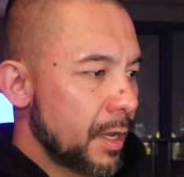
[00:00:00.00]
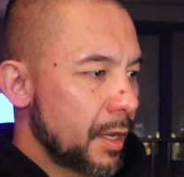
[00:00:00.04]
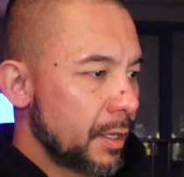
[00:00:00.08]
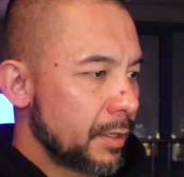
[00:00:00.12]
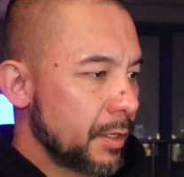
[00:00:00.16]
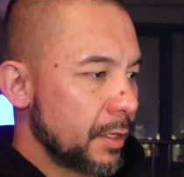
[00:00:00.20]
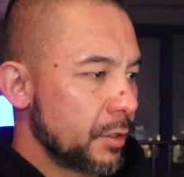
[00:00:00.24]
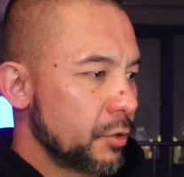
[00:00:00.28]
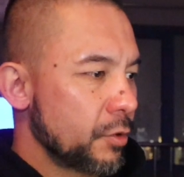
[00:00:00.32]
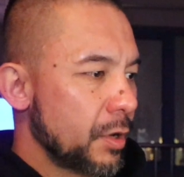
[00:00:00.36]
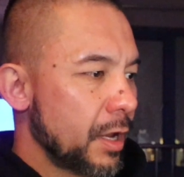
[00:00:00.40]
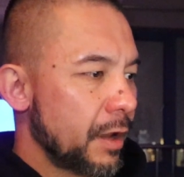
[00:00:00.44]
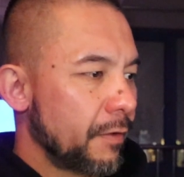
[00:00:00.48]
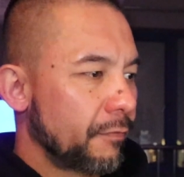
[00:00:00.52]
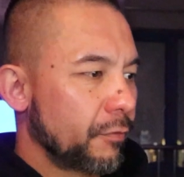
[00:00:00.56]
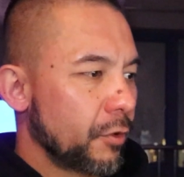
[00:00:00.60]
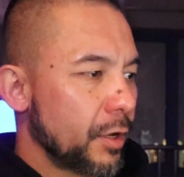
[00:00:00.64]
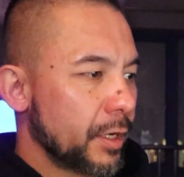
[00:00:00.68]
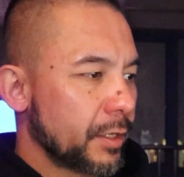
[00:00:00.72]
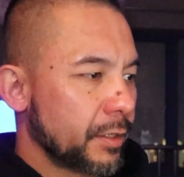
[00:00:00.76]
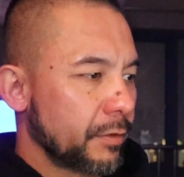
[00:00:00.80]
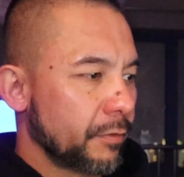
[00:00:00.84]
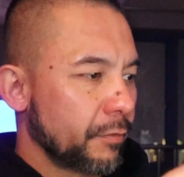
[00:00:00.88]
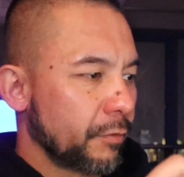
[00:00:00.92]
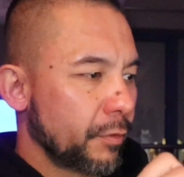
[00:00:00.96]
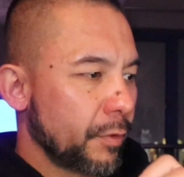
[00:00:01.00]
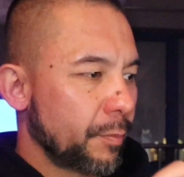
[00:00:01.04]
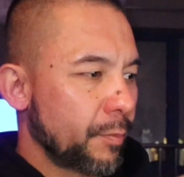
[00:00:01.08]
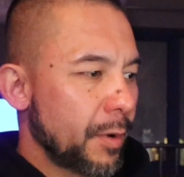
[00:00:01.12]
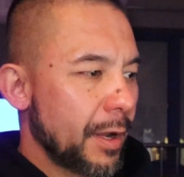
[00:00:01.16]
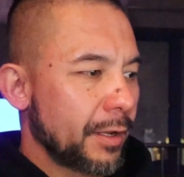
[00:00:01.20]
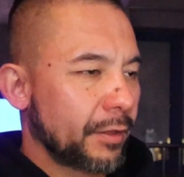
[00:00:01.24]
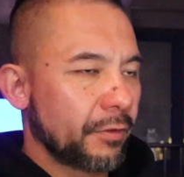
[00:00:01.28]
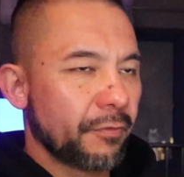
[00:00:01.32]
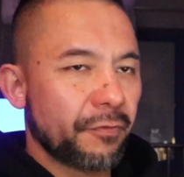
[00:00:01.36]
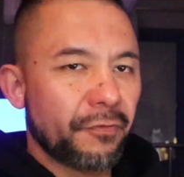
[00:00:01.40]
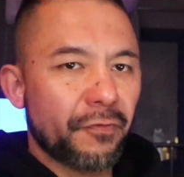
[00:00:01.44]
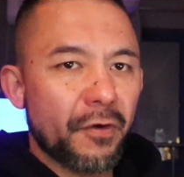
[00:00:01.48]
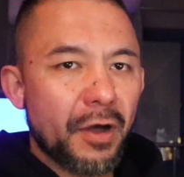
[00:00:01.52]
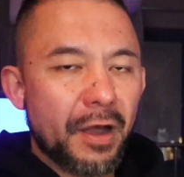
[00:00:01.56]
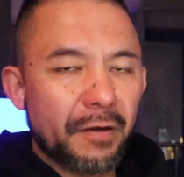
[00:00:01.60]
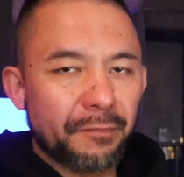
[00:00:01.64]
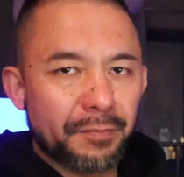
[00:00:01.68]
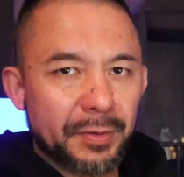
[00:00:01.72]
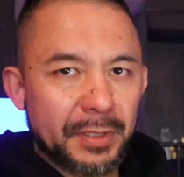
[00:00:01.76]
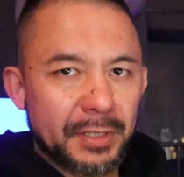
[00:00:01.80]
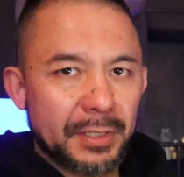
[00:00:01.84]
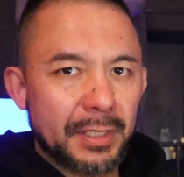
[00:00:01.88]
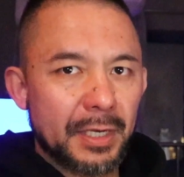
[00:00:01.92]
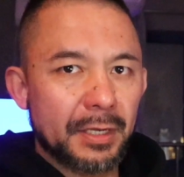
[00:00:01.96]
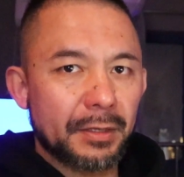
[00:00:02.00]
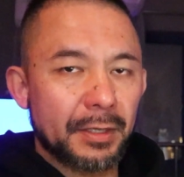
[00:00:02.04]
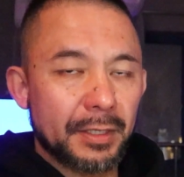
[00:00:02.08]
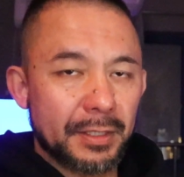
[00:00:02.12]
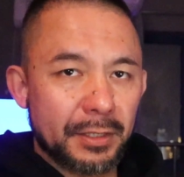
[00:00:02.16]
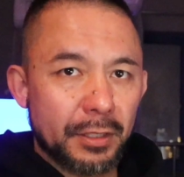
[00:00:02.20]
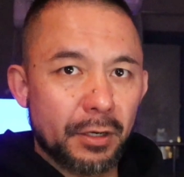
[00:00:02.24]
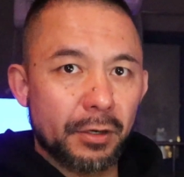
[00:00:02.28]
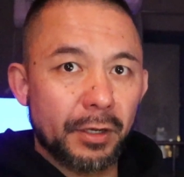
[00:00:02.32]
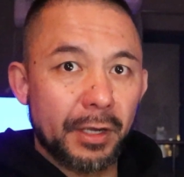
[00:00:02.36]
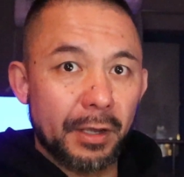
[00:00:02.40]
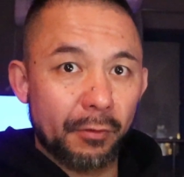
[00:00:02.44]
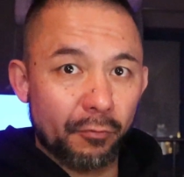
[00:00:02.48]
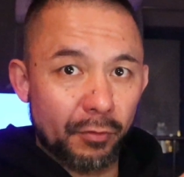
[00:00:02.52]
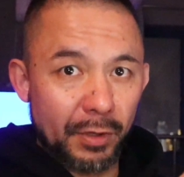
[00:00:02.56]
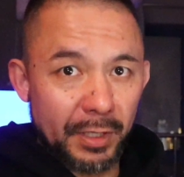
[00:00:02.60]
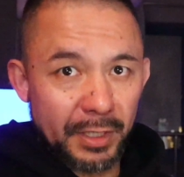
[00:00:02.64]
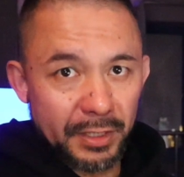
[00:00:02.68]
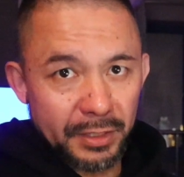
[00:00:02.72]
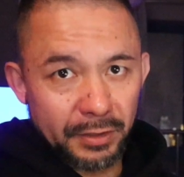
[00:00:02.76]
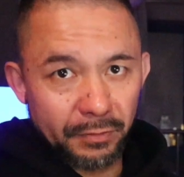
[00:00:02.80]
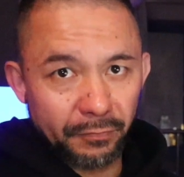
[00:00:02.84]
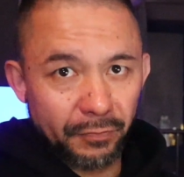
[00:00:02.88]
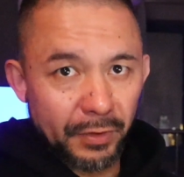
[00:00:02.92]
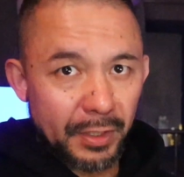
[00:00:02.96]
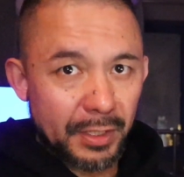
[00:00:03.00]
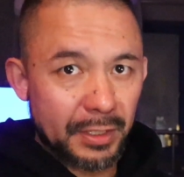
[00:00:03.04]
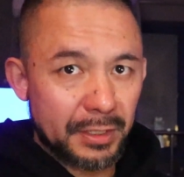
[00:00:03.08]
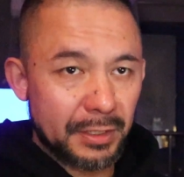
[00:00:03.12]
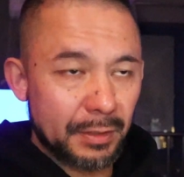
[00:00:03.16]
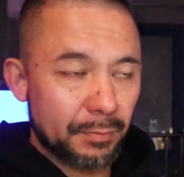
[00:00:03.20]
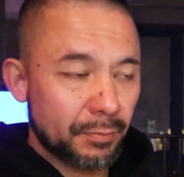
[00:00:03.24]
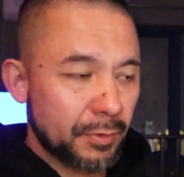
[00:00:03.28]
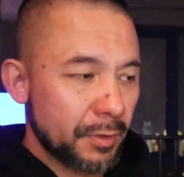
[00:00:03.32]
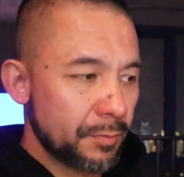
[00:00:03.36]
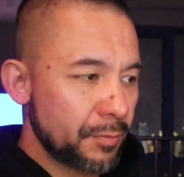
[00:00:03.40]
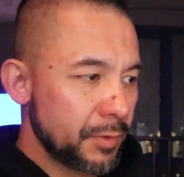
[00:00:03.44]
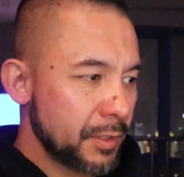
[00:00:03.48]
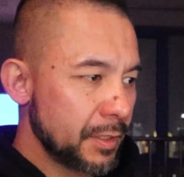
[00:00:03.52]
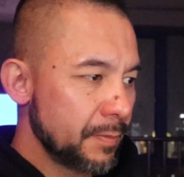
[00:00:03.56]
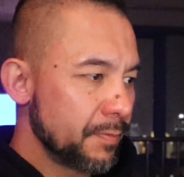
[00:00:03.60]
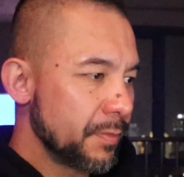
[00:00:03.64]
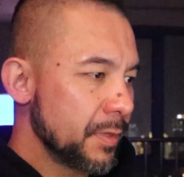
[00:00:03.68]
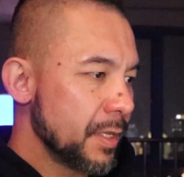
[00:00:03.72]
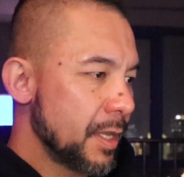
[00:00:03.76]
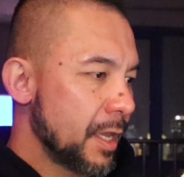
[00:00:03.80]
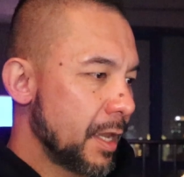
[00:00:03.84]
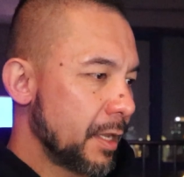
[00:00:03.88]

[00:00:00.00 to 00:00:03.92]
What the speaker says: and then you have like about the 5% that's going to get really severe symptoms,